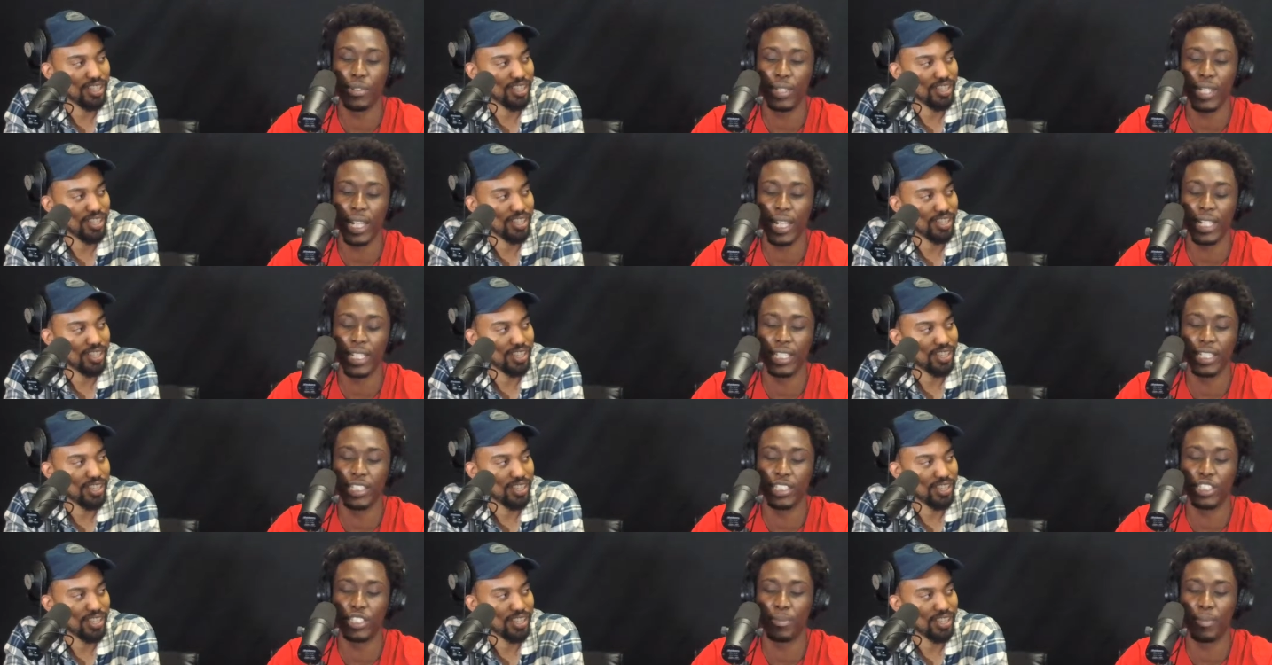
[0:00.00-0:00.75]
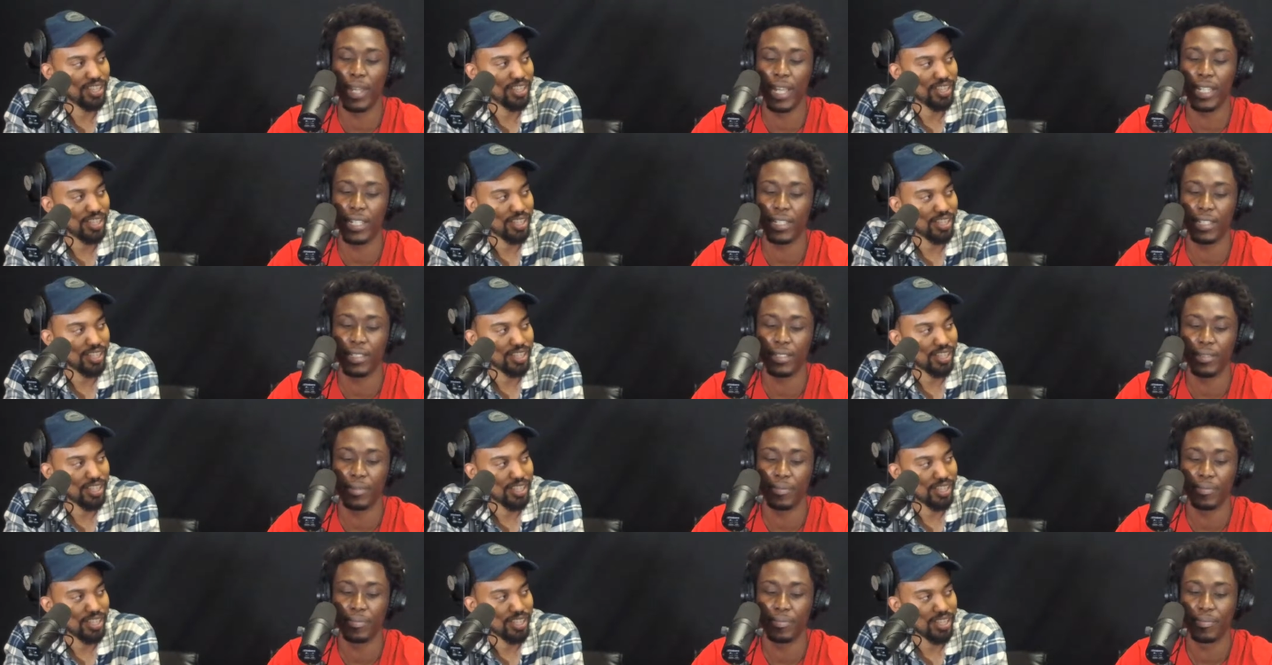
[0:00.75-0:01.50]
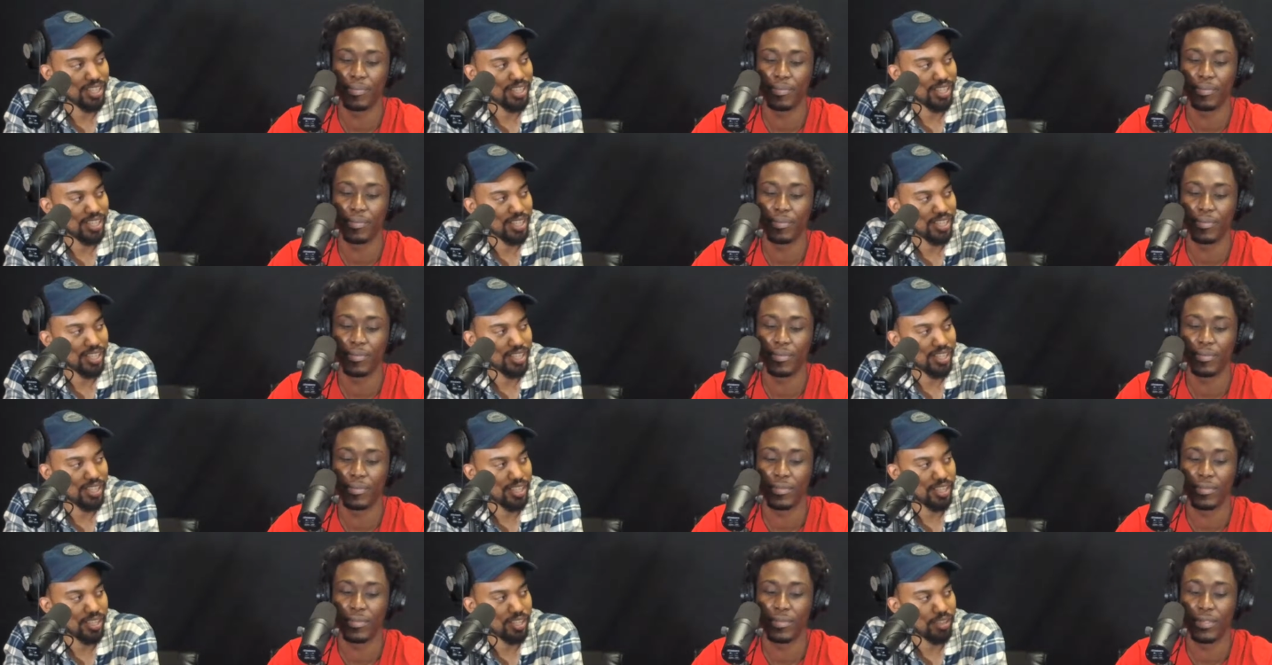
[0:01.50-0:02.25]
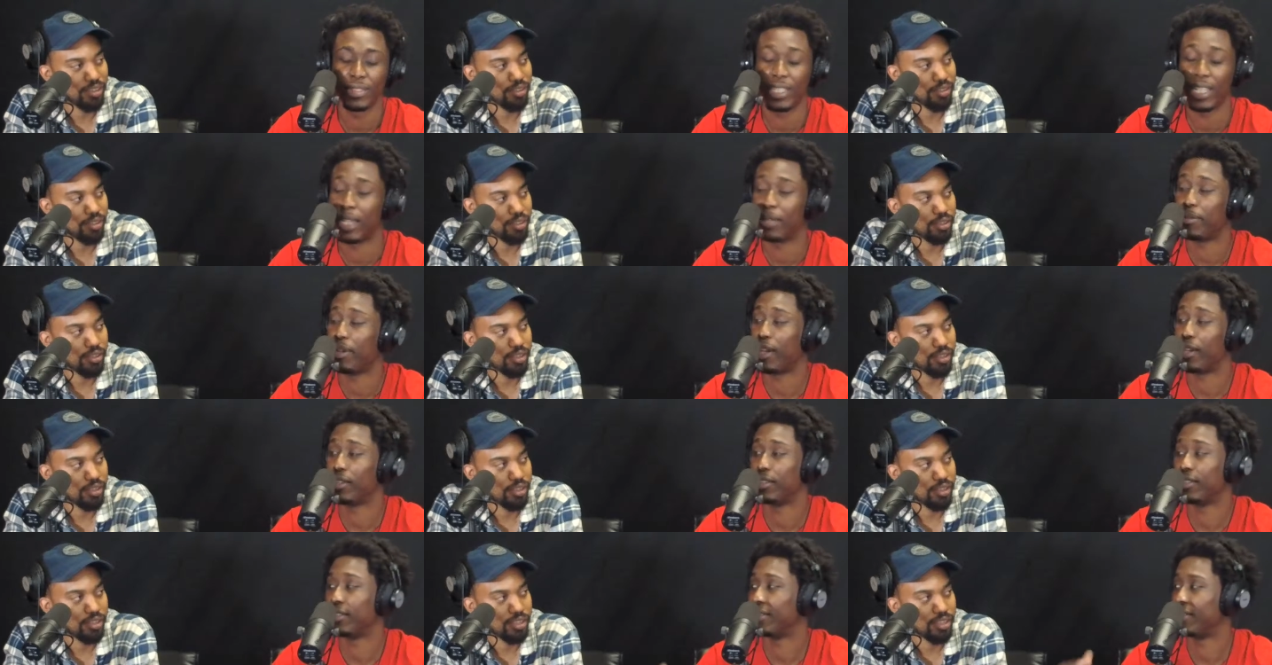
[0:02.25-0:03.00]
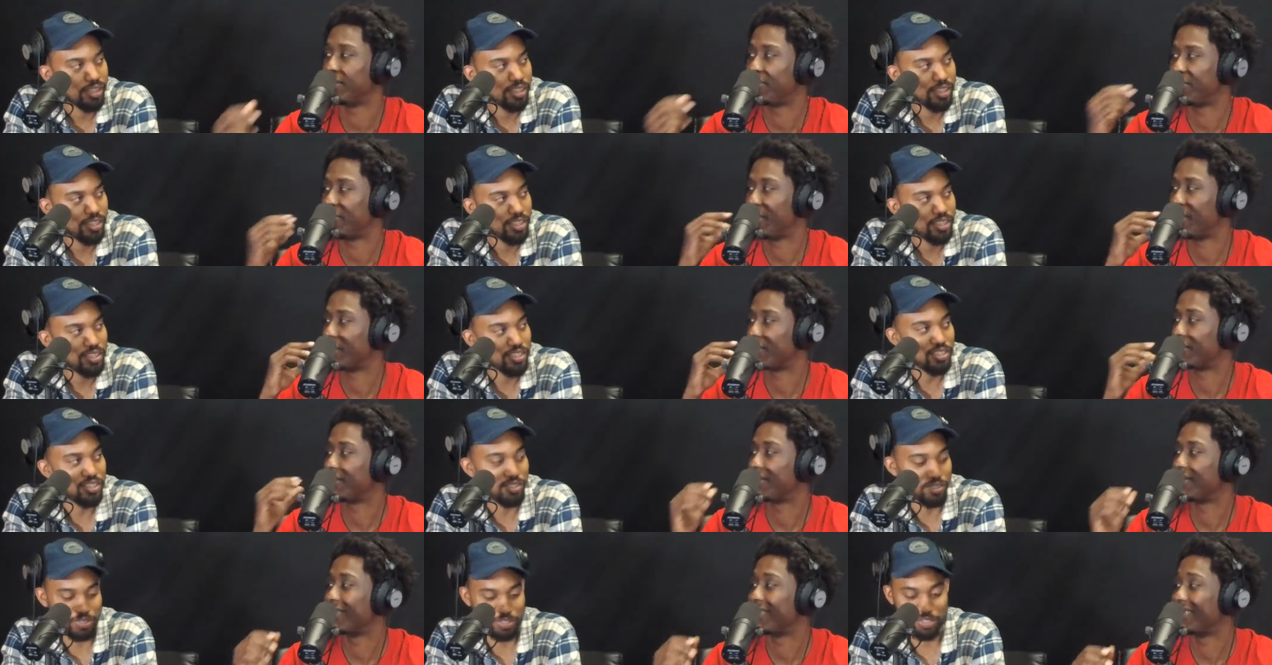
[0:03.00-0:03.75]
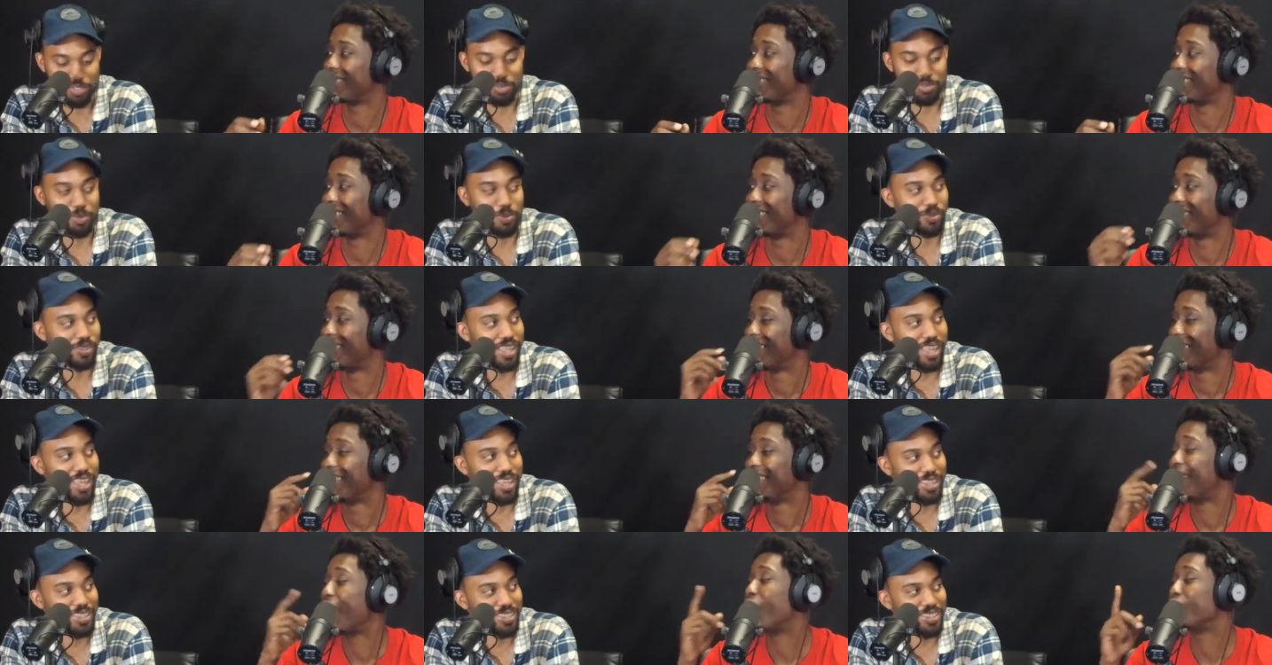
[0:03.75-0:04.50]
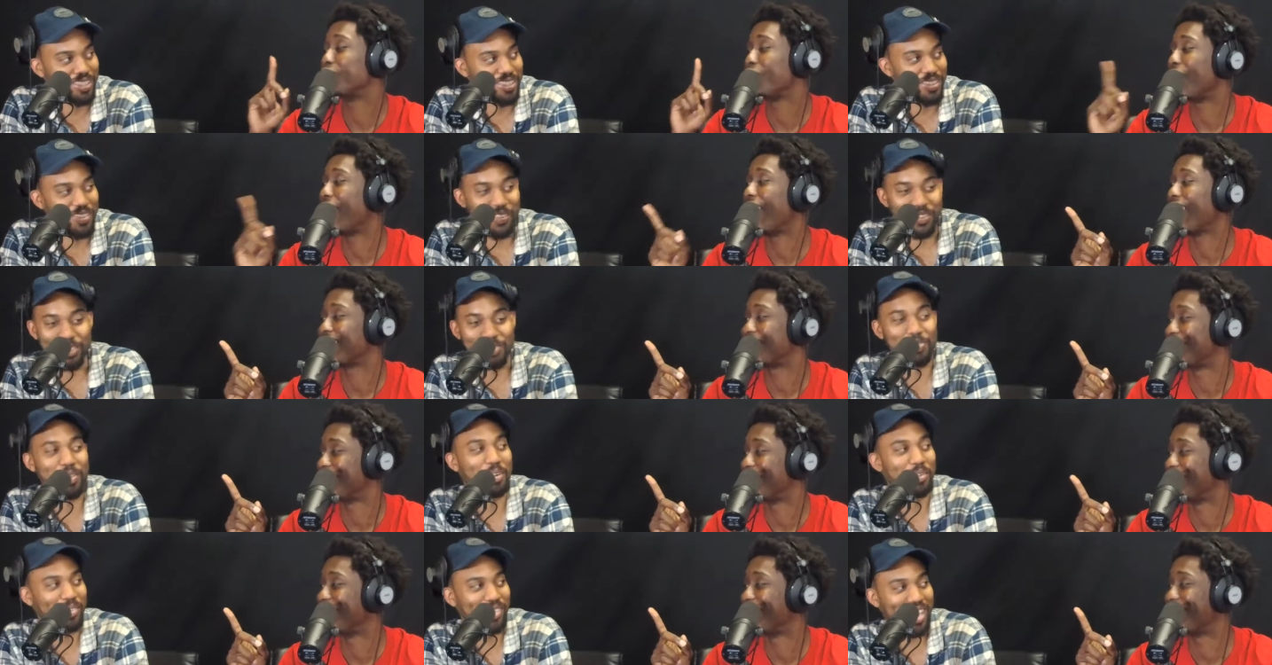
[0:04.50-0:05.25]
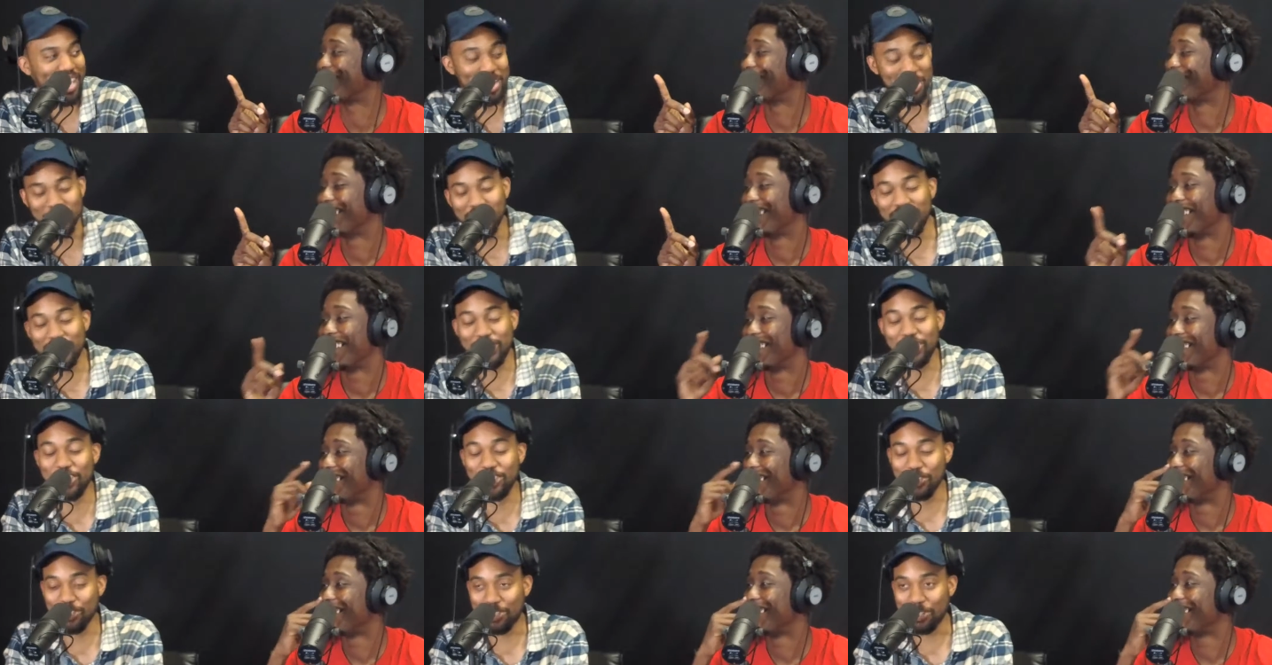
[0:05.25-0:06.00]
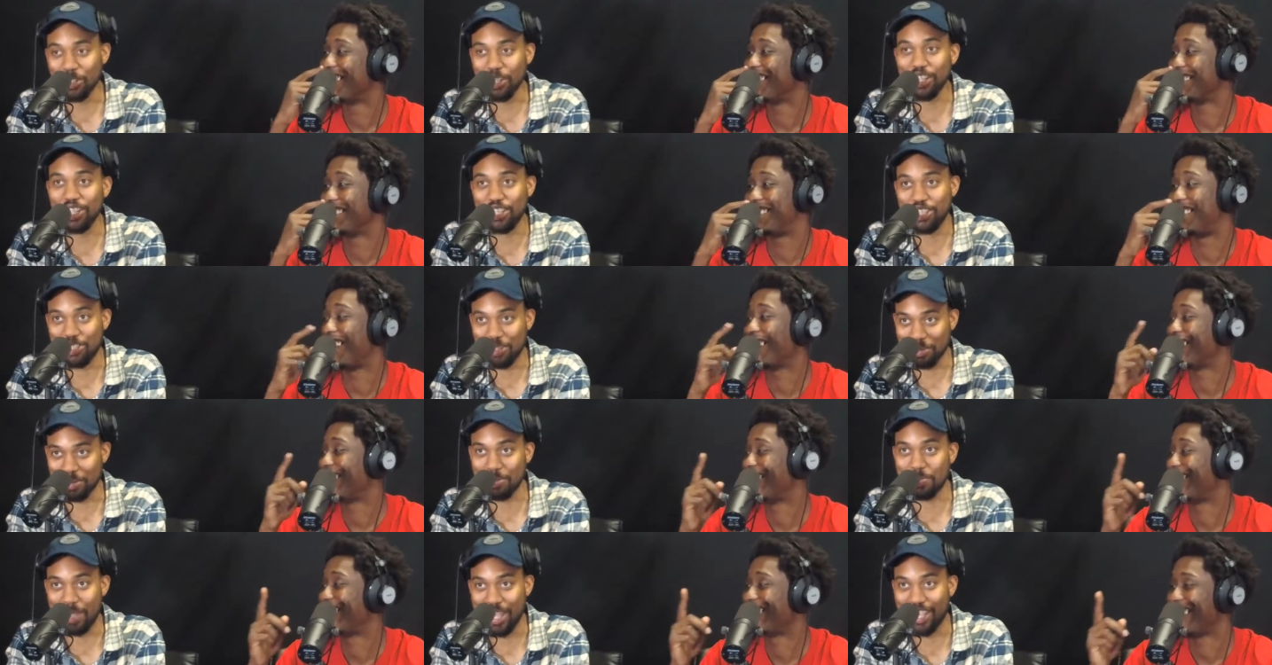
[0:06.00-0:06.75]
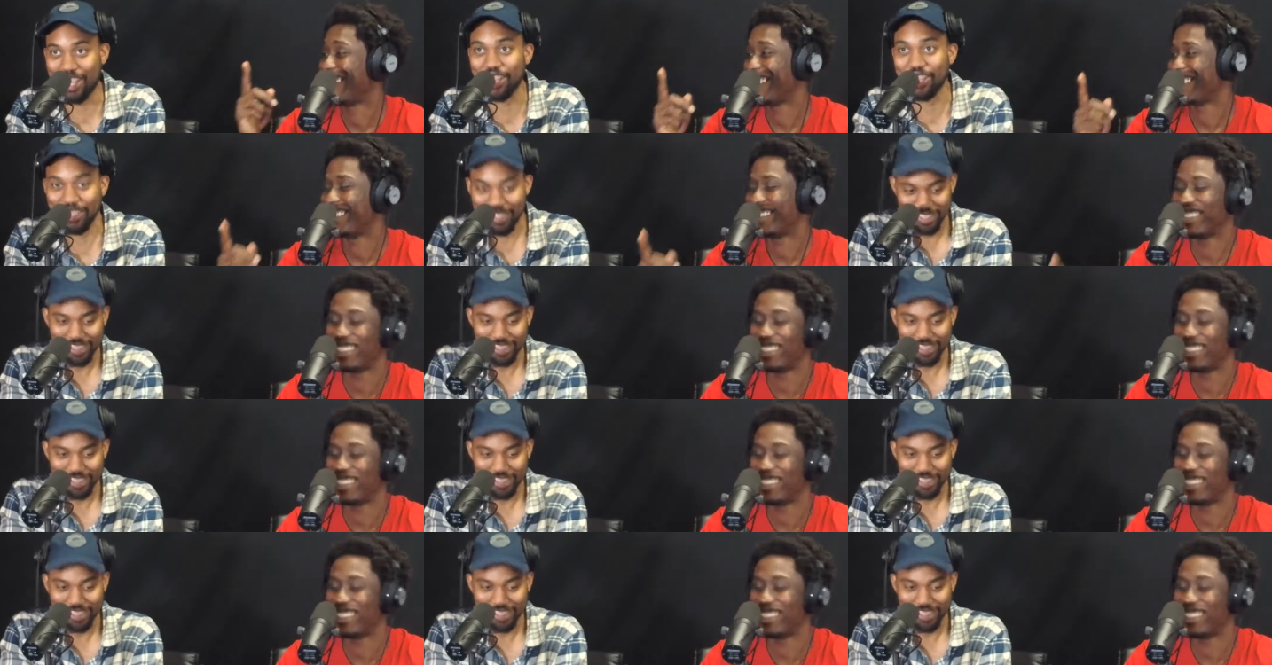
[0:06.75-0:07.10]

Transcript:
Speaker 1: UK. He did the Jamaican. Damn, I fuck. He, what was that? That was on accident. What the fuck was that? He did the
Speaker 2: U2. He did the Jamaican.